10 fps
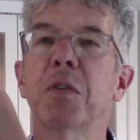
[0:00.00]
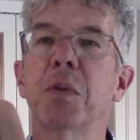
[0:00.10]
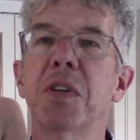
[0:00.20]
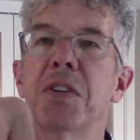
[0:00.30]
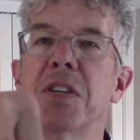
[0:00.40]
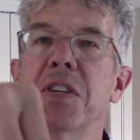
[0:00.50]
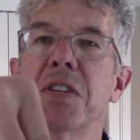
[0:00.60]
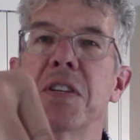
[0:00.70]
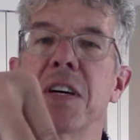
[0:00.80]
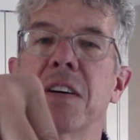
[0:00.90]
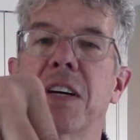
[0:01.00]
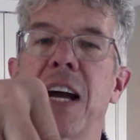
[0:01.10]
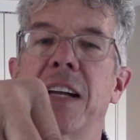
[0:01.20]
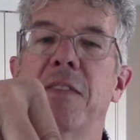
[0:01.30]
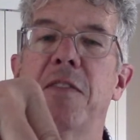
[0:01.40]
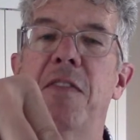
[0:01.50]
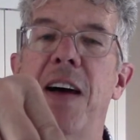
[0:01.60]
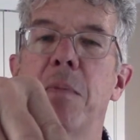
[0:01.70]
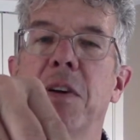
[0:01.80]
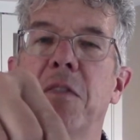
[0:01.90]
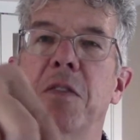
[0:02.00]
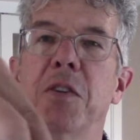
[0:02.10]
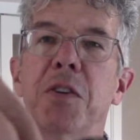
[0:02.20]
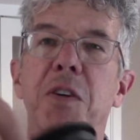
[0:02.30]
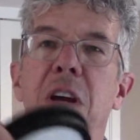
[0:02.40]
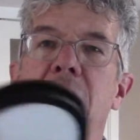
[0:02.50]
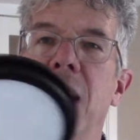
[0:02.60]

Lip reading: which is kind of a fabric filter,